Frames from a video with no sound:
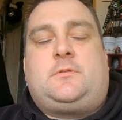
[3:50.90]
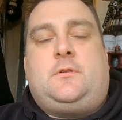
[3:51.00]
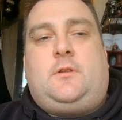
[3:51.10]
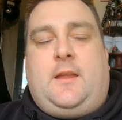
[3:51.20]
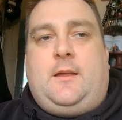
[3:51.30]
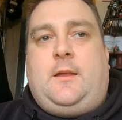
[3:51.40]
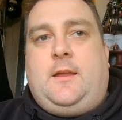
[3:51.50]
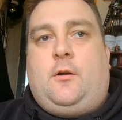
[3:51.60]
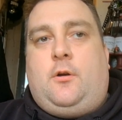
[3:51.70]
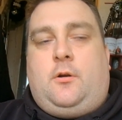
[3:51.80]
he, he,
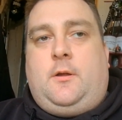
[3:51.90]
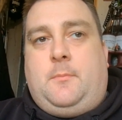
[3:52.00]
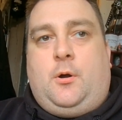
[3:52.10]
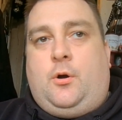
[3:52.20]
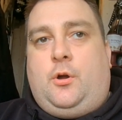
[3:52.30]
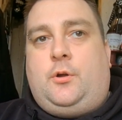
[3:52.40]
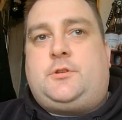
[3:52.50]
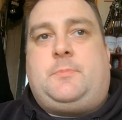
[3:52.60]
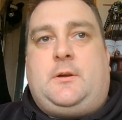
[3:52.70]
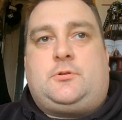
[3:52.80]
him or her to
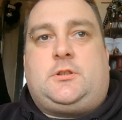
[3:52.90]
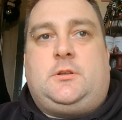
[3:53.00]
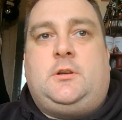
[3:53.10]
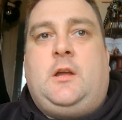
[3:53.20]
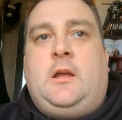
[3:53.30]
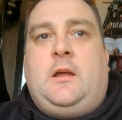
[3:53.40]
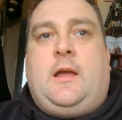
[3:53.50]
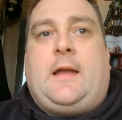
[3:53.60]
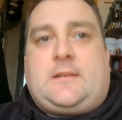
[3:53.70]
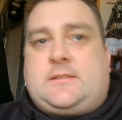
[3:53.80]
be able to
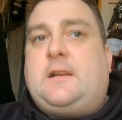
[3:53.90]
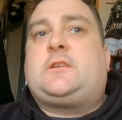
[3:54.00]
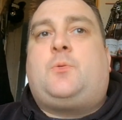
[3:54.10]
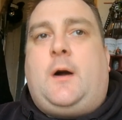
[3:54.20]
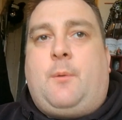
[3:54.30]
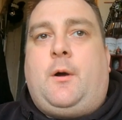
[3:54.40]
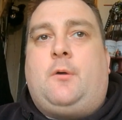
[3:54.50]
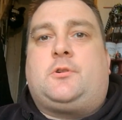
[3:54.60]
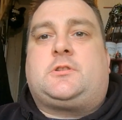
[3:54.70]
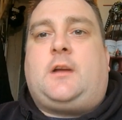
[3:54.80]
exercise quite well
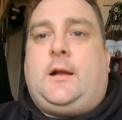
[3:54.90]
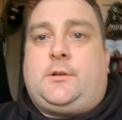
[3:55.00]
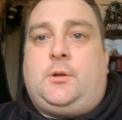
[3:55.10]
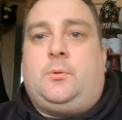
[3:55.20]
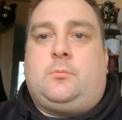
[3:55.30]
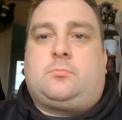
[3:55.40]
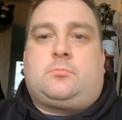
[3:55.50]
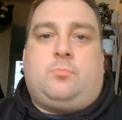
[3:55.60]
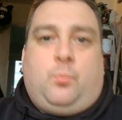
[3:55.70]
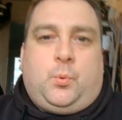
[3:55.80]
because I do
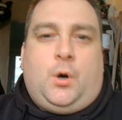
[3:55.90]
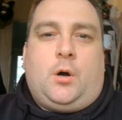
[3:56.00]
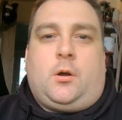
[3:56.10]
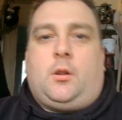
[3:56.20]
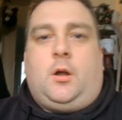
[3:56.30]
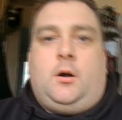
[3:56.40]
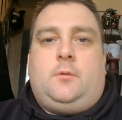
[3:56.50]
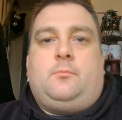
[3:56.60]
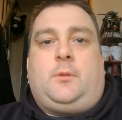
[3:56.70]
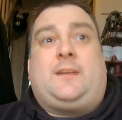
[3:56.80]
walk a lot.
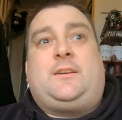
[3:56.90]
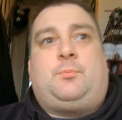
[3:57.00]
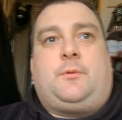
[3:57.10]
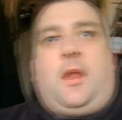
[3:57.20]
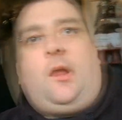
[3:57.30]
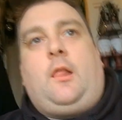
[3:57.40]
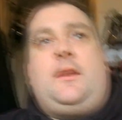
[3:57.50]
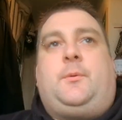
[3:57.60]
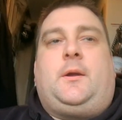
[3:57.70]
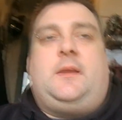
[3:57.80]
Well, I did with Gail
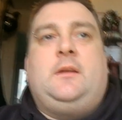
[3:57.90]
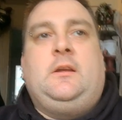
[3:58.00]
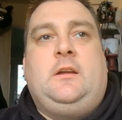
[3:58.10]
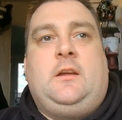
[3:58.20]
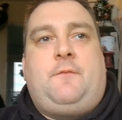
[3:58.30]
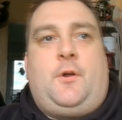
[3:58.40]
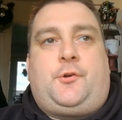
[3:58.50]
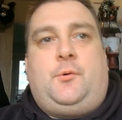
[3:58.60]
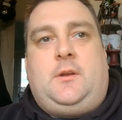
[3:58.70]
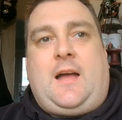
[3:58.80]
anyway. Not
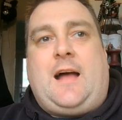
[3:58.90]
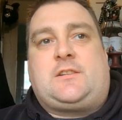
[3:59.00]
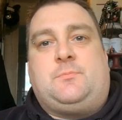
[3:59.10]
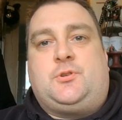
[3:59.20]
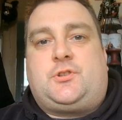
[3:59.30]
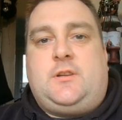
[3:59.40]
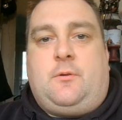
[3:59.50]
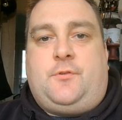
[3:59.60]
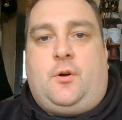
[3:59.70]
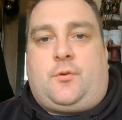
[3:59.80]
doing it as much now.
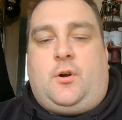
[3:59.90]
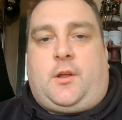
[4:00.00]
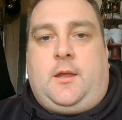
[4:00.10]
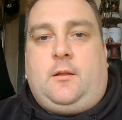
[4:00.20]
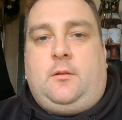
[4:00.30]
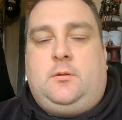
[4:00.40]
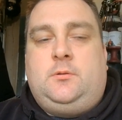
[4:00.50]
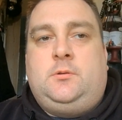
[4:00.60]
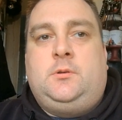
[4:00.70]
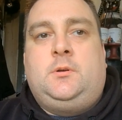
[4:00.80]
I've not got Gail.
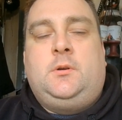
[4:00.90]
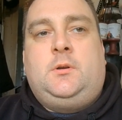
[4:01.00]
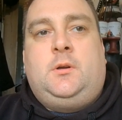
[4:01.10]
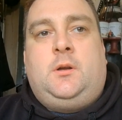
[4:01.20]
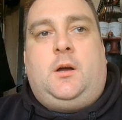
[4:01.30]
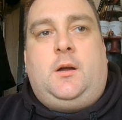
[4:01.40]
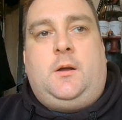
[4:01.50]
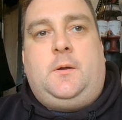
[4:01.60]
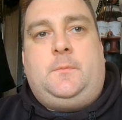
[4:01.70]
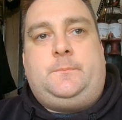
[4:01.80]

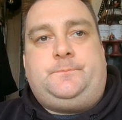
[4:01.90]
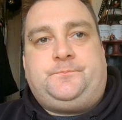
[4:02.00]
Um,